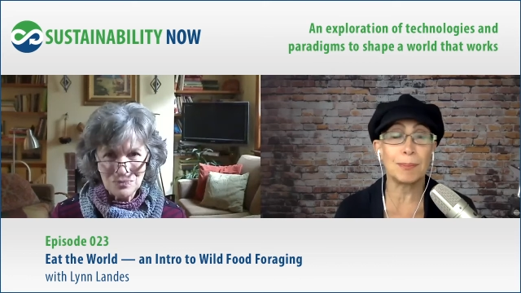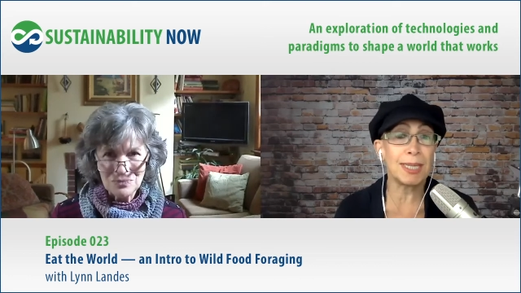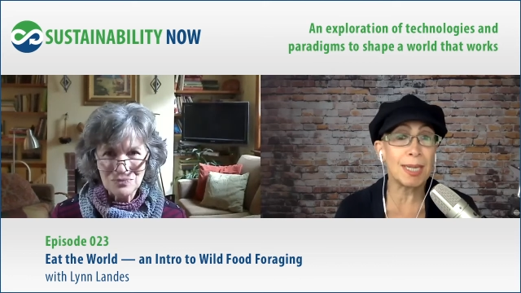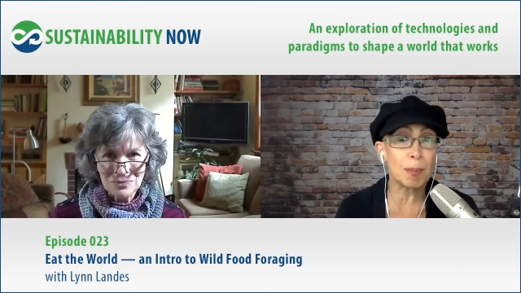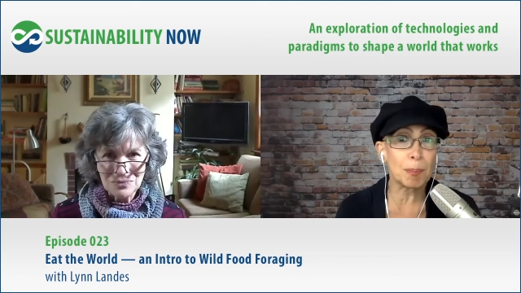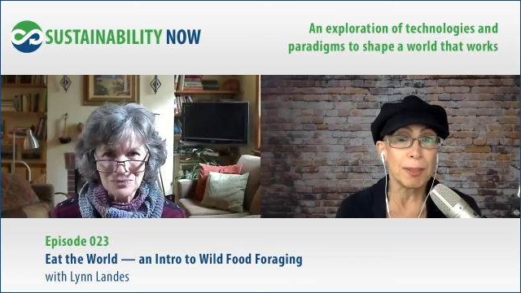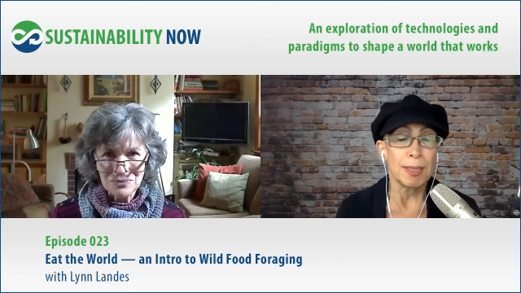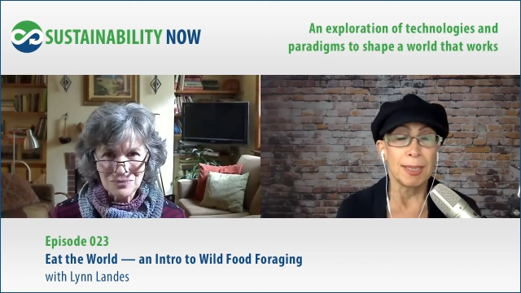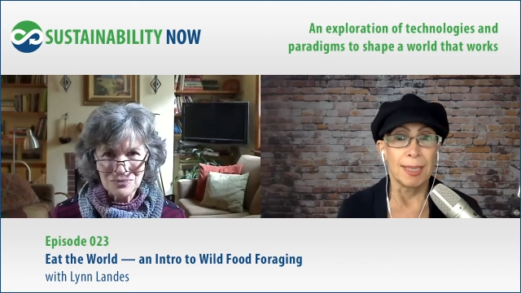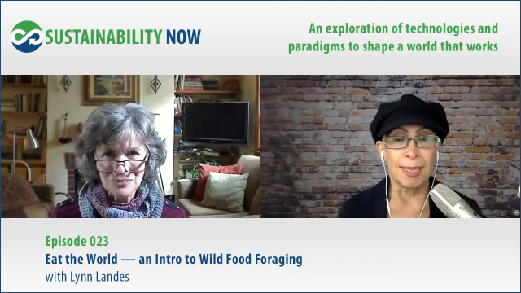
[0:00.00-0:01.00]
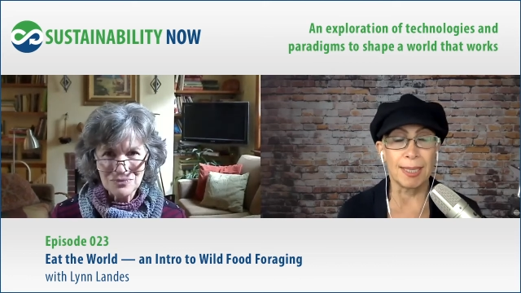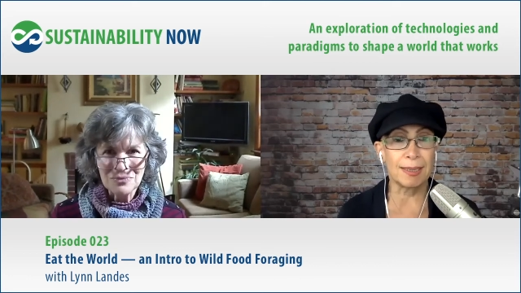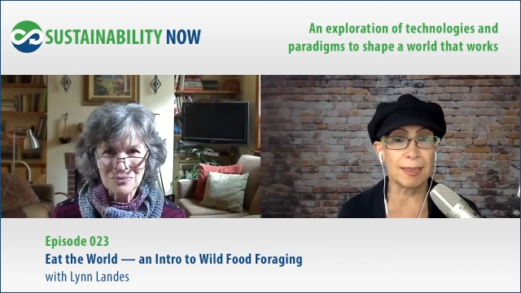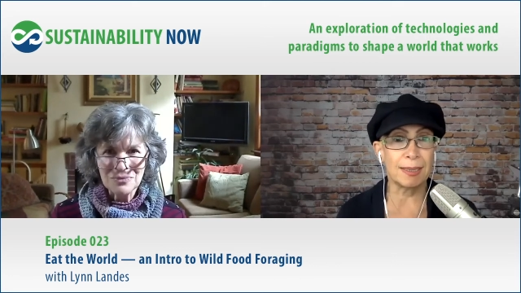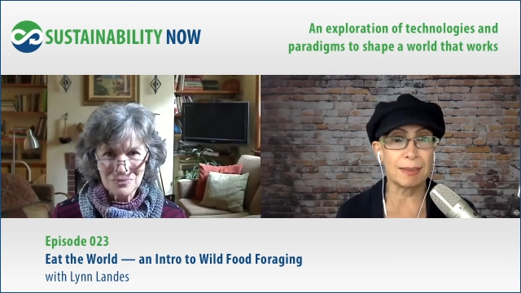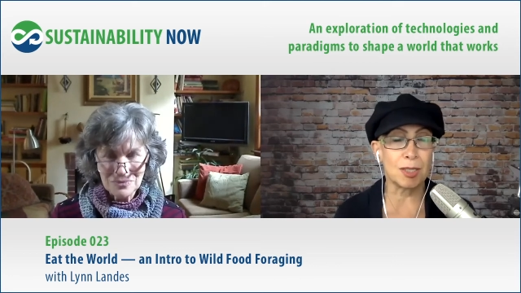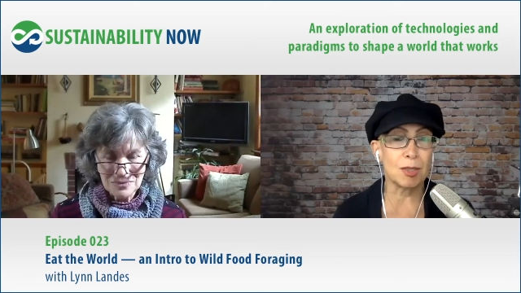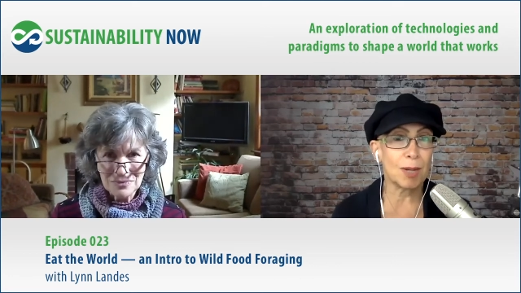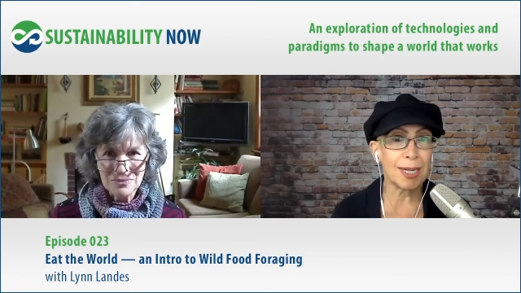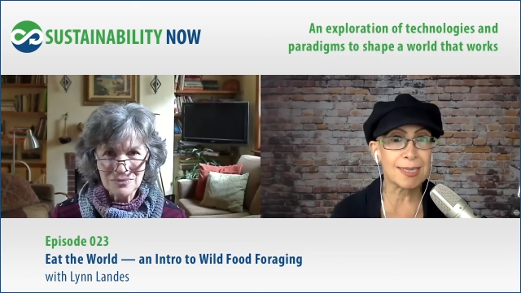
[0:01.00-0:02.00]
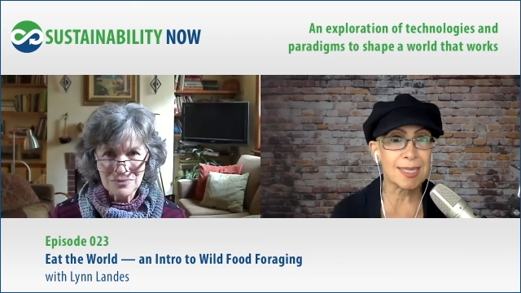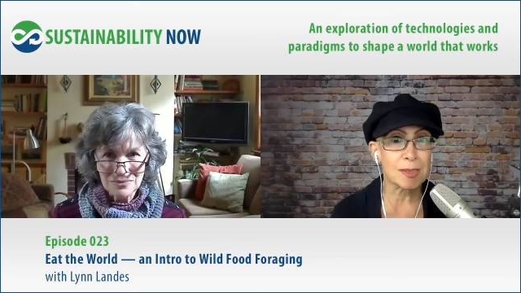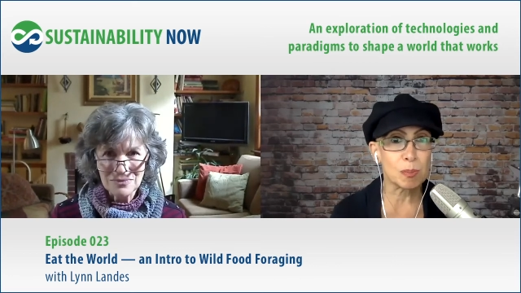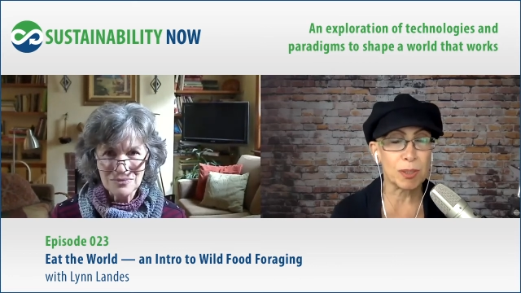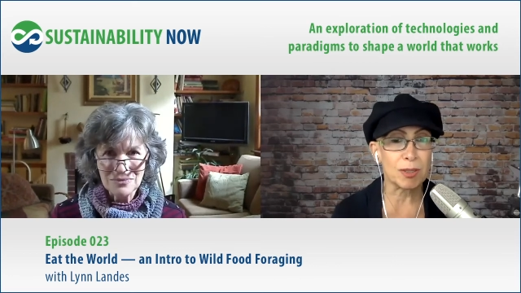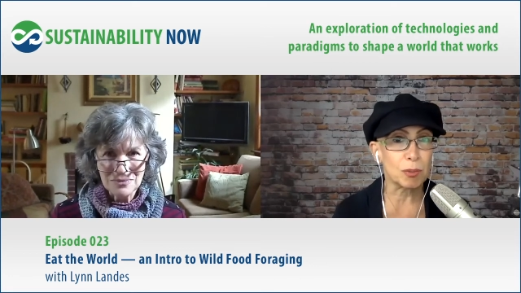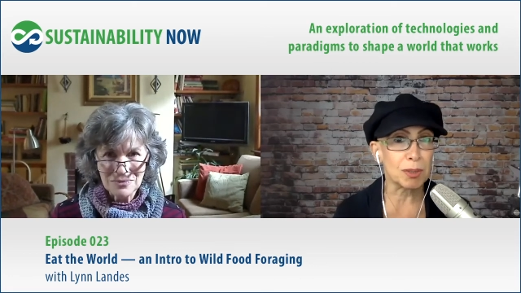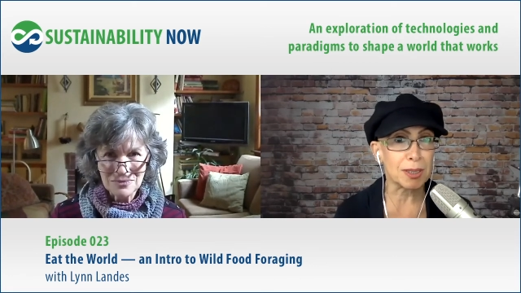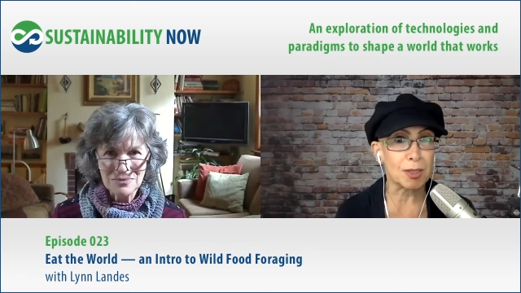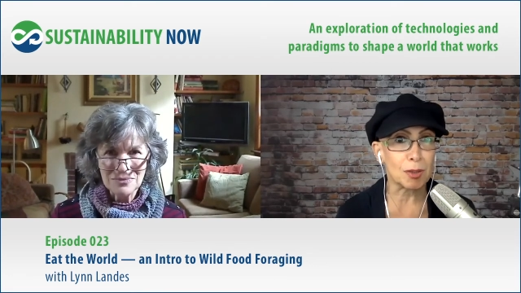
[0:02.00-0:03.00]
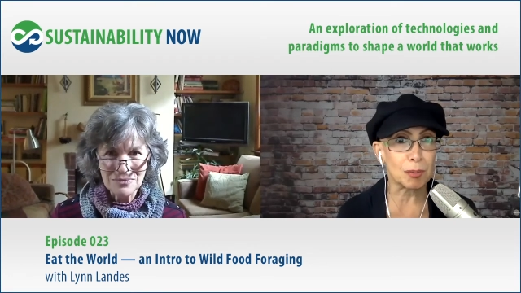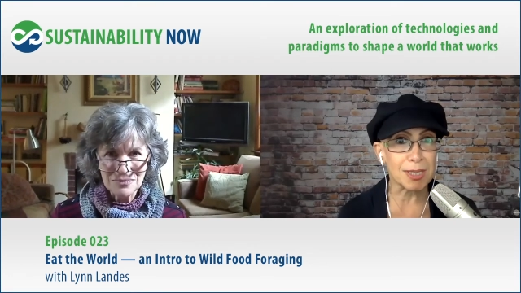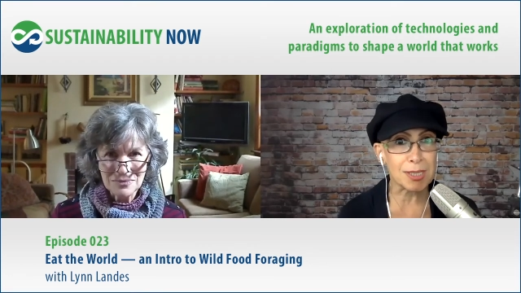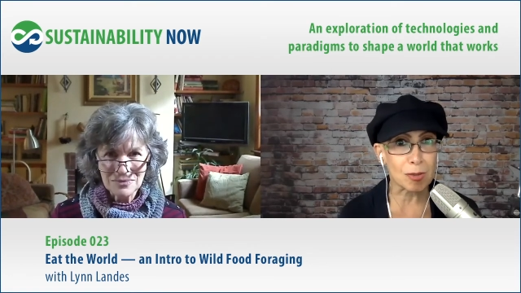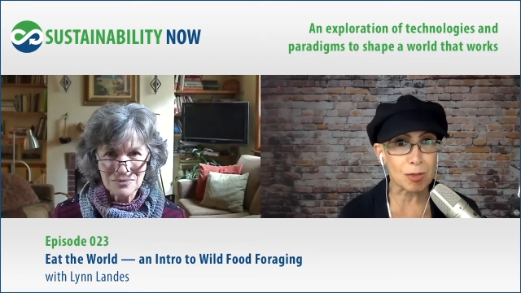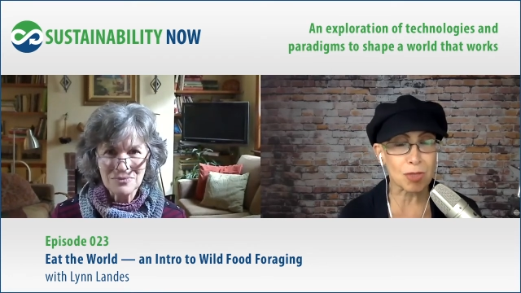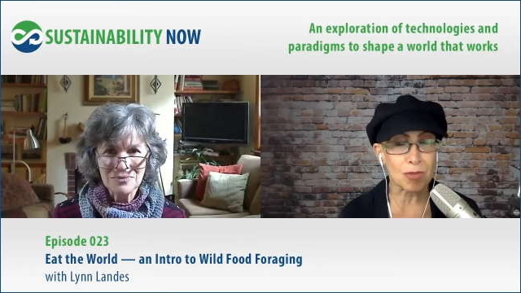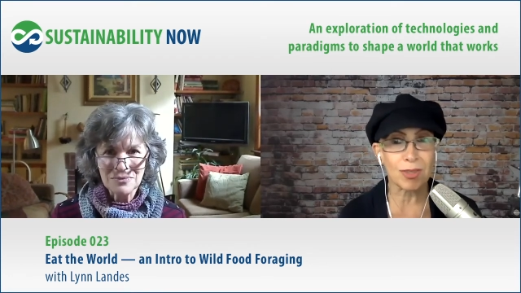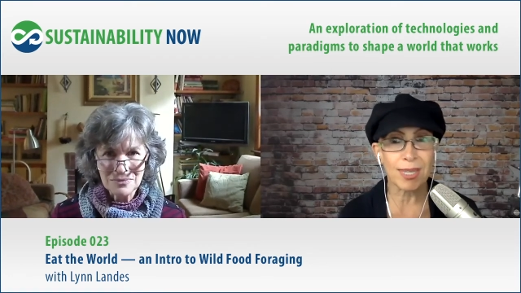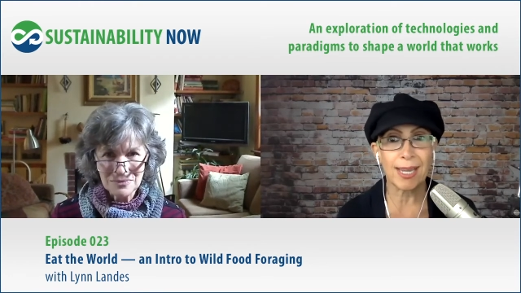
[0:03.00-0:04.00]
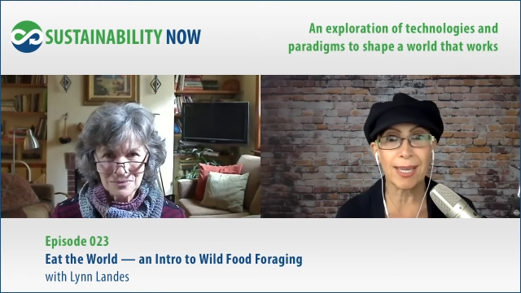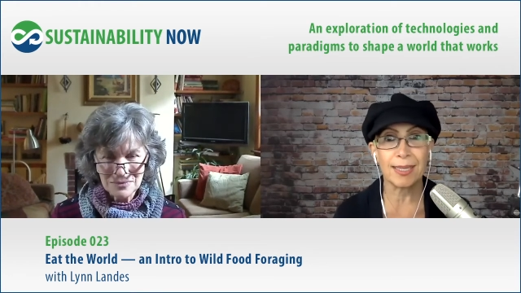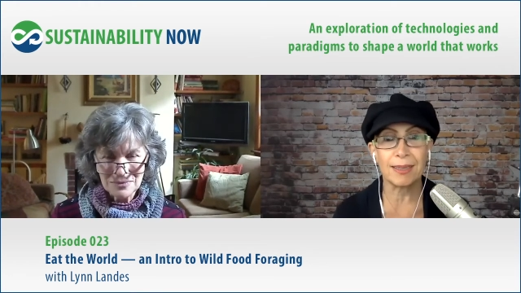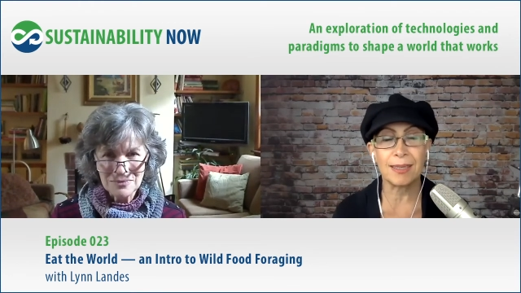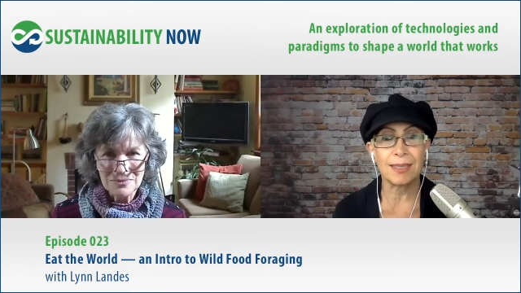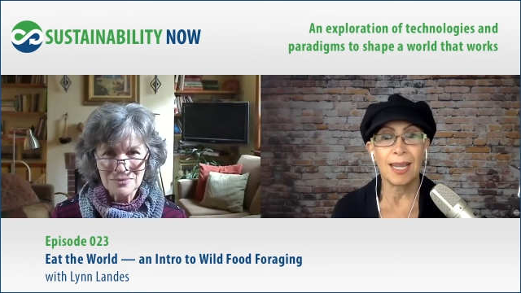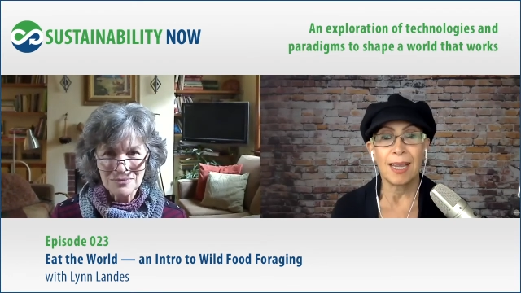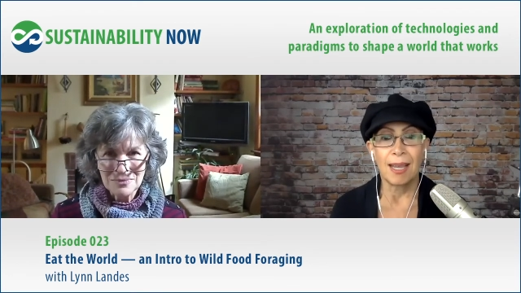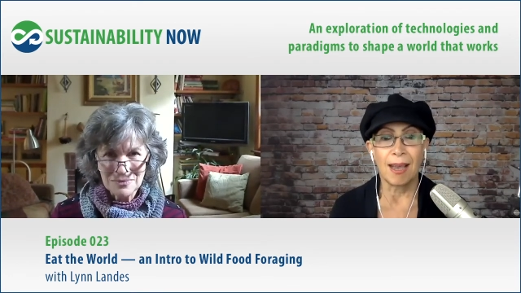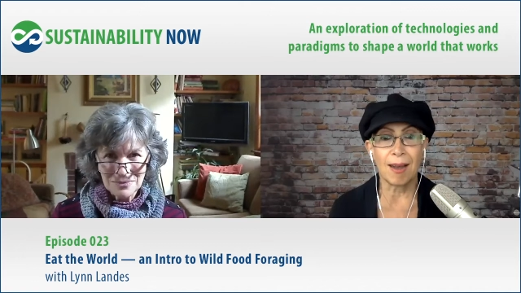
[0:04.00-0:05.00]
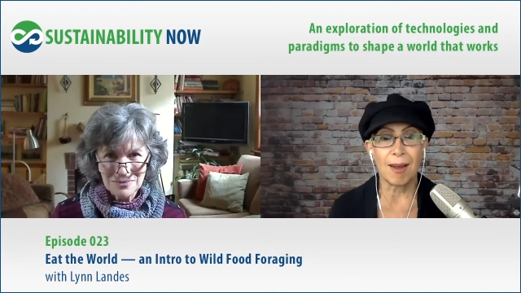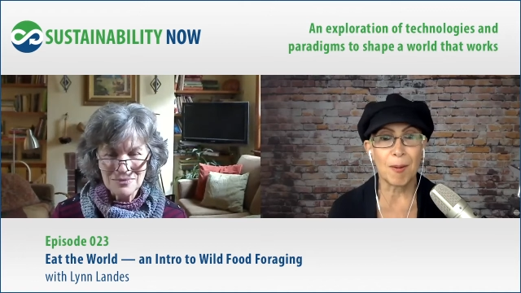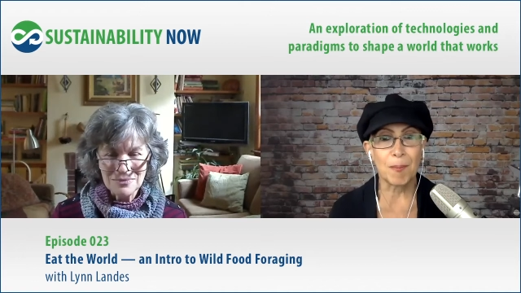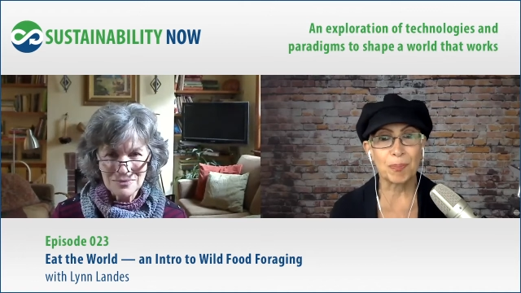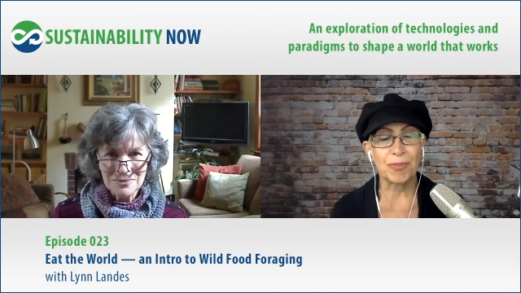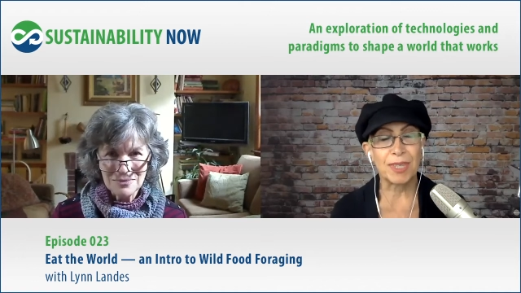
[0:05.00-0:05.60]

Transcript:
Speaker 1: meet up in the US has been a really good resource for that. And um,